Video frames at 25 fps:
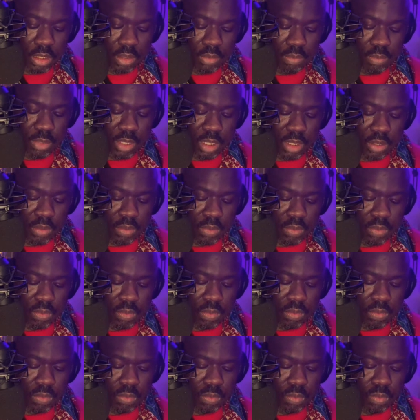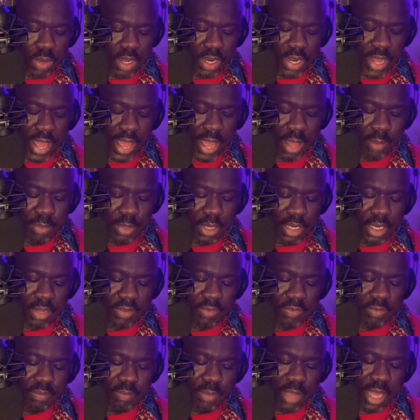But what happened if
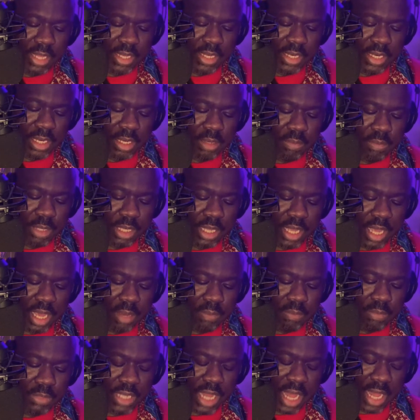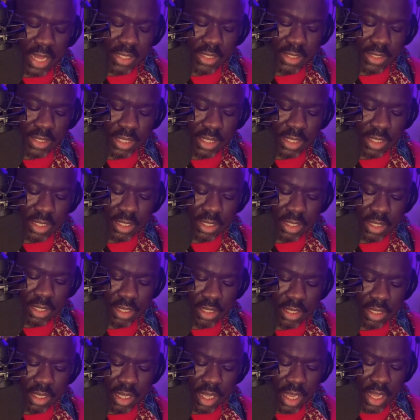melanin became toxic,
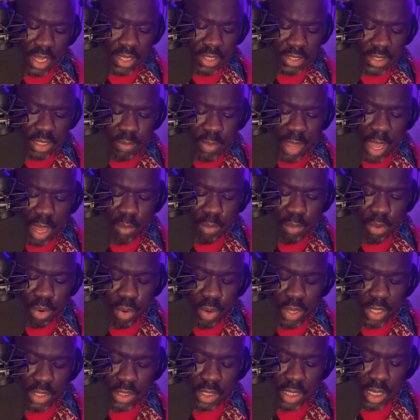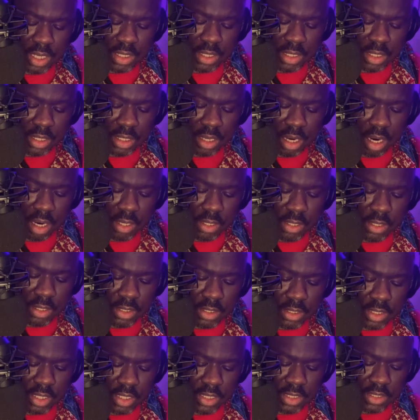somehow poisoning the darker
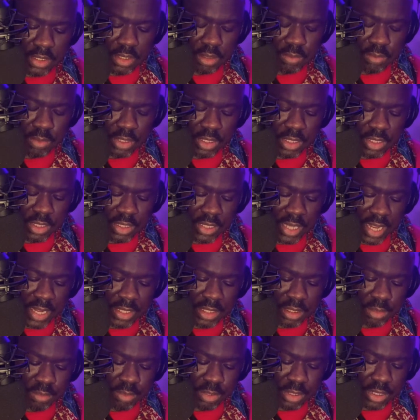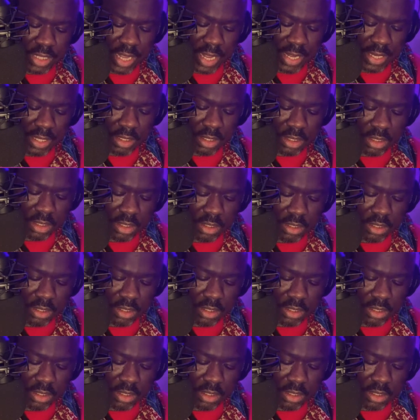skins it was designed to protect?